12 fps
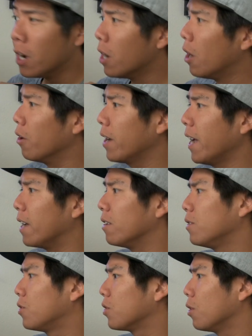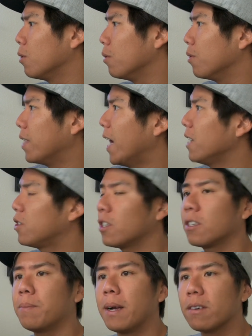Okay, so that
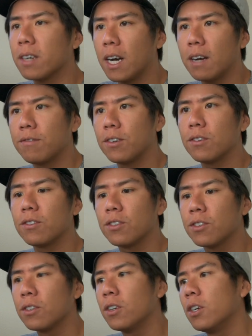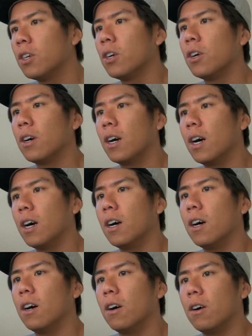just about covers
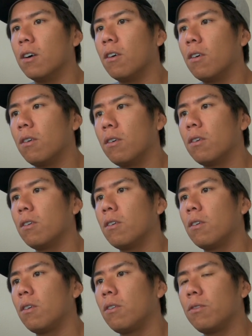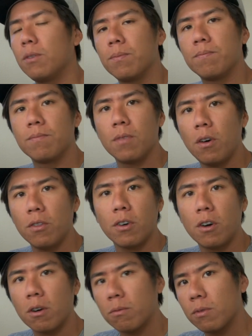all the
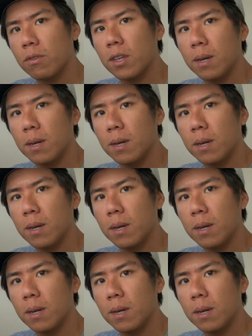hardware that